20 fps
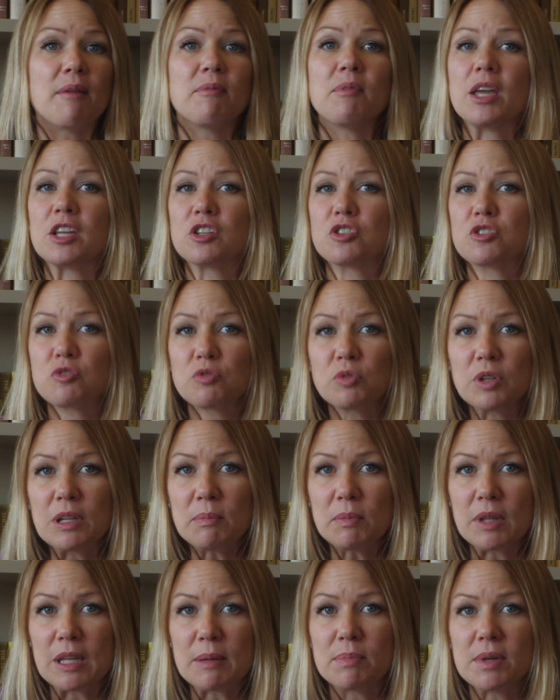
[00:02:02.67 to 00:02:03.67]
I'm
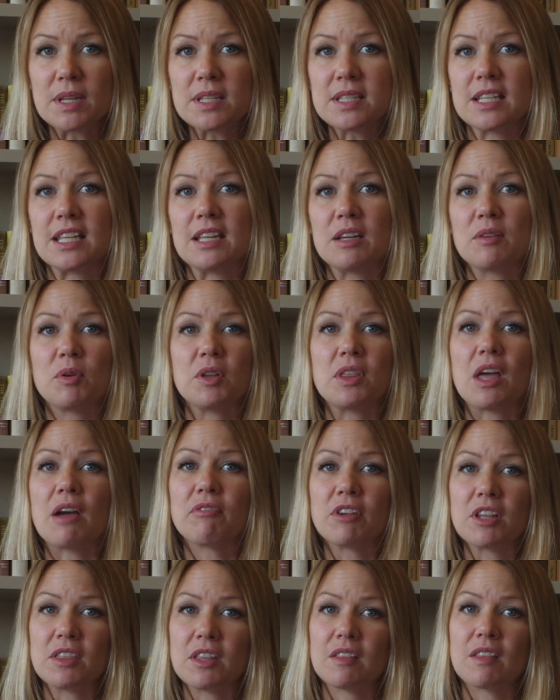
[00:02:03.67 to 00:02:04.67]
extremely busy with
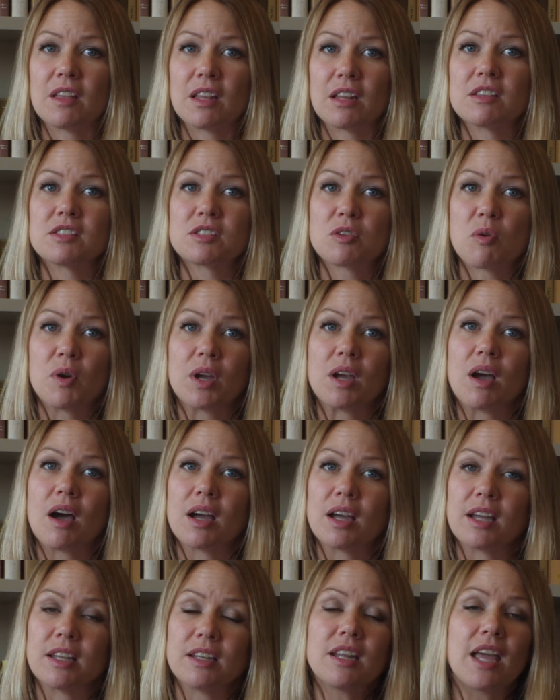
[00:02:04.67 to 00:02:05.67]
everything that's going
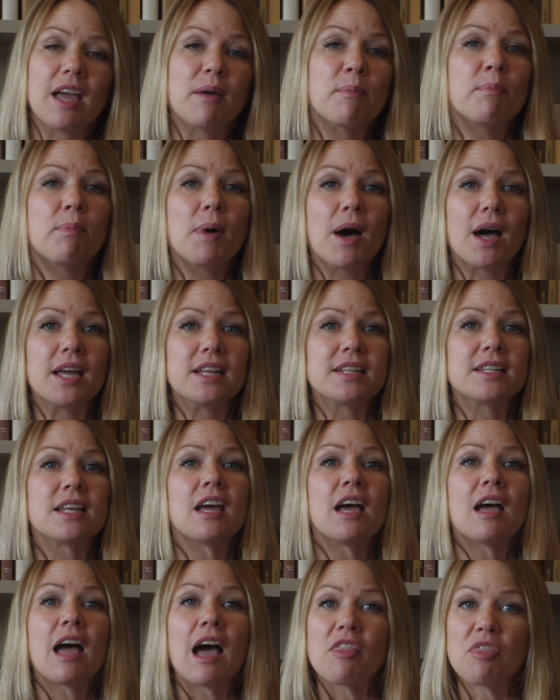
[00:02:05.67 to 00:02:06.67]
on, but
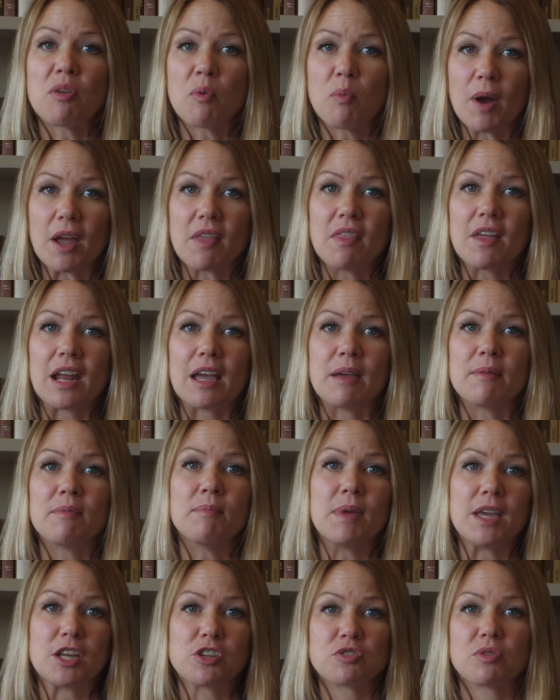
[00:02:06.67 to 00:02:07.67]
the way that
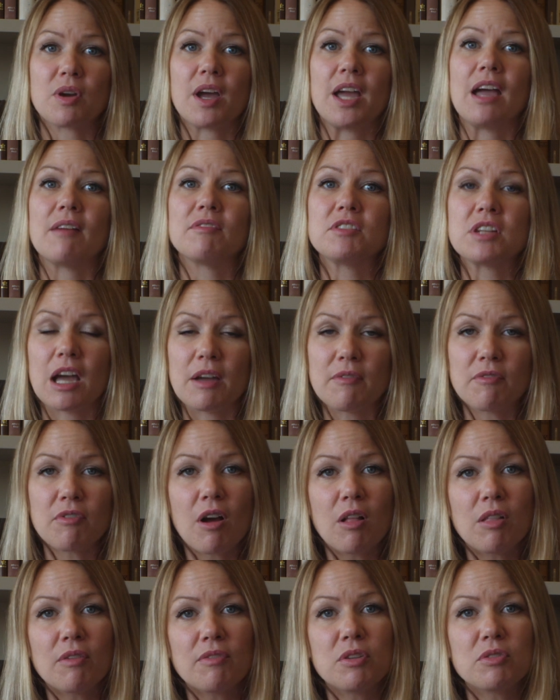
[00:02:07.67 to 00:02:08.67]
I make sure I have time
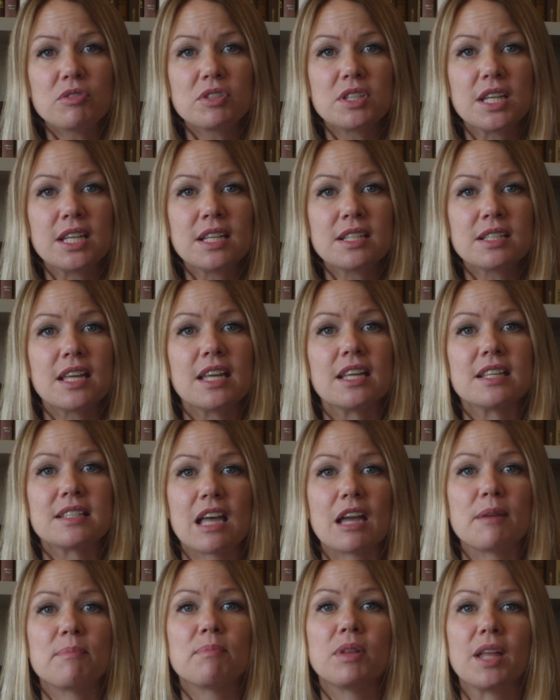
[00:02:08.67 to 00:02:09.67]
for all of those things
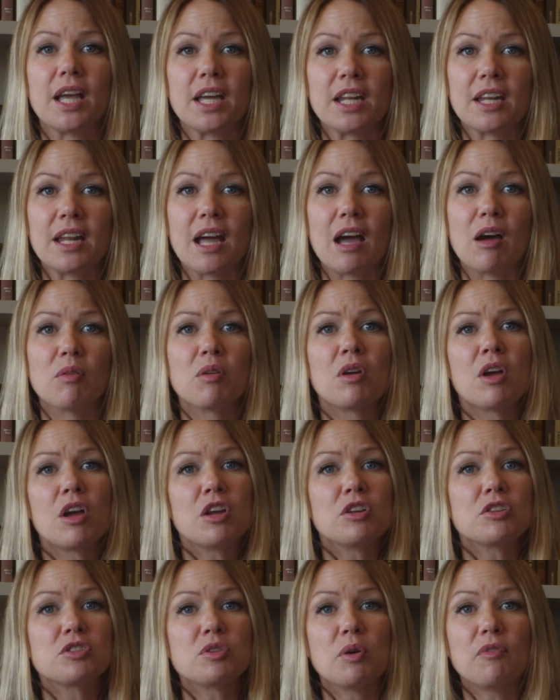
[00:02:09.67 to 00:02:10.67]
is I plan it out.
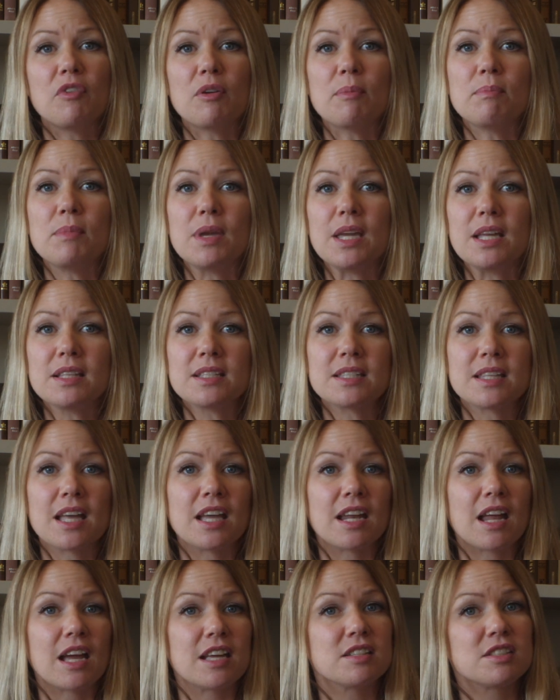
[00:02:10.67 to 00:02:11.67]
So if it means
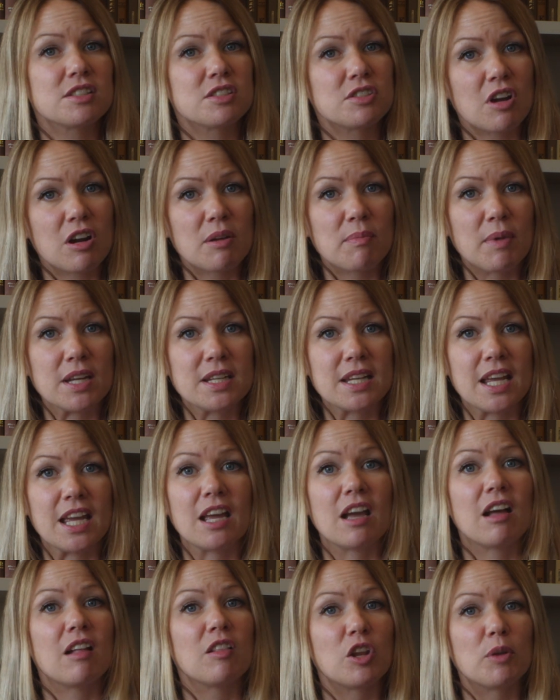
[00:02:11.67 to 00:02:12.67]
that I start my
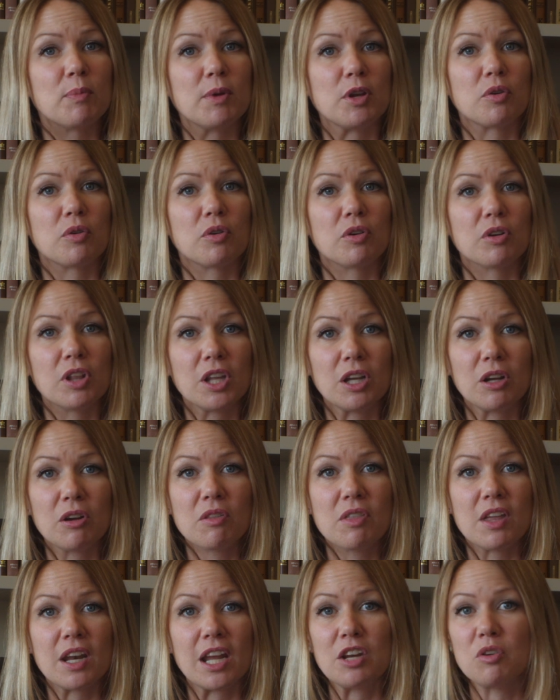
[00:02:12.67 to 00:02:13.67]
day a little bit
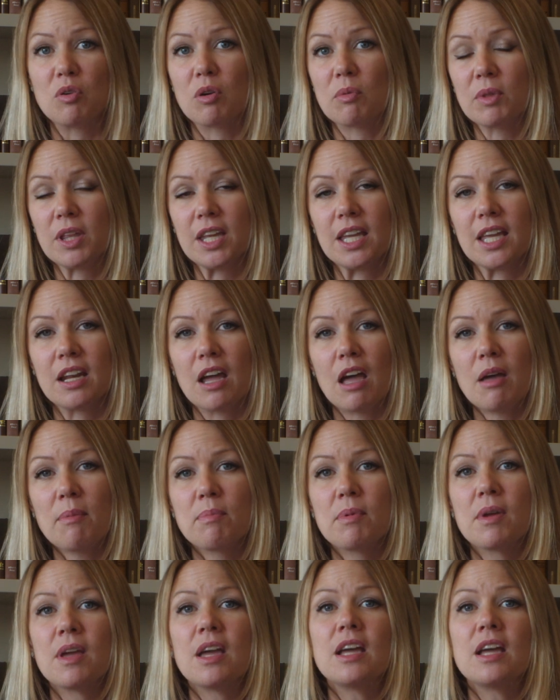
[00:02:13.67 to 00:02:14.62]
earlier than I normally get up